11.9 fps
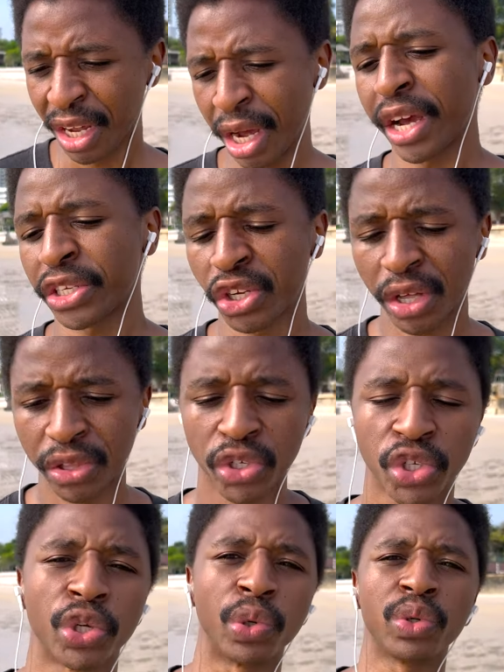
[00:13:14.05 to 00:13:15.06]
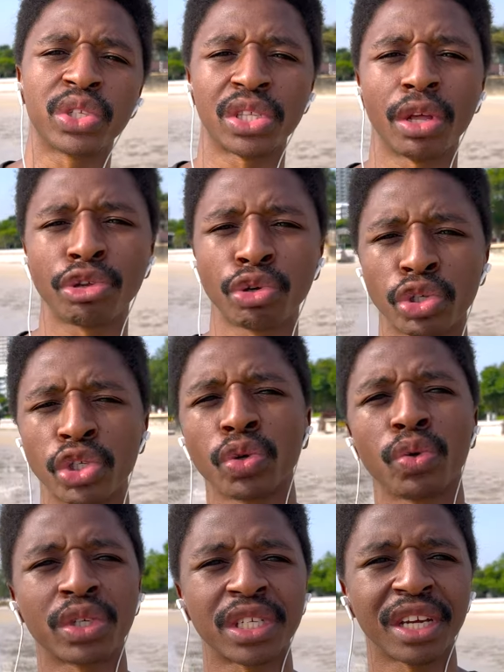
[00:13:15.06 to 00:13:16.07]
I saw the suit, the
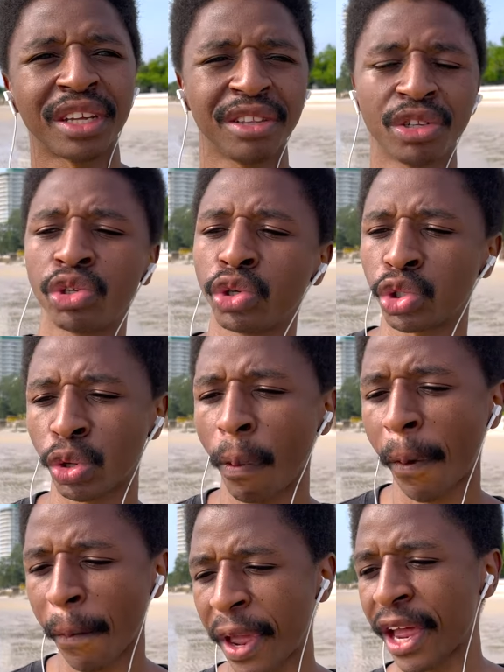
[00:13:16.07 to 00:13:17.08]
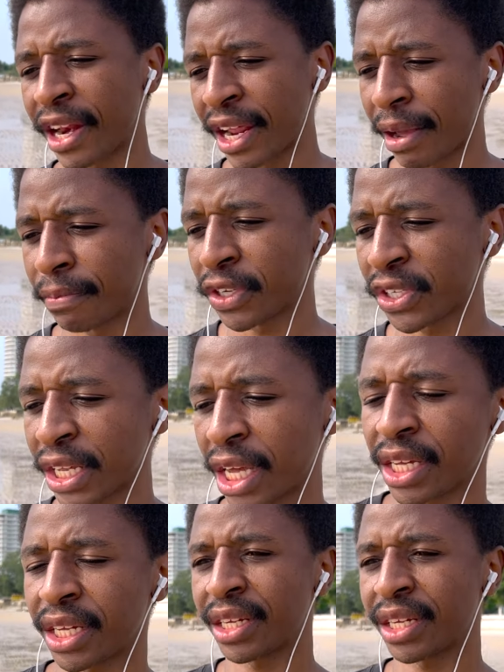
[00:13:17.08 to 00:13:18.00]
new Superman, and I'm just like,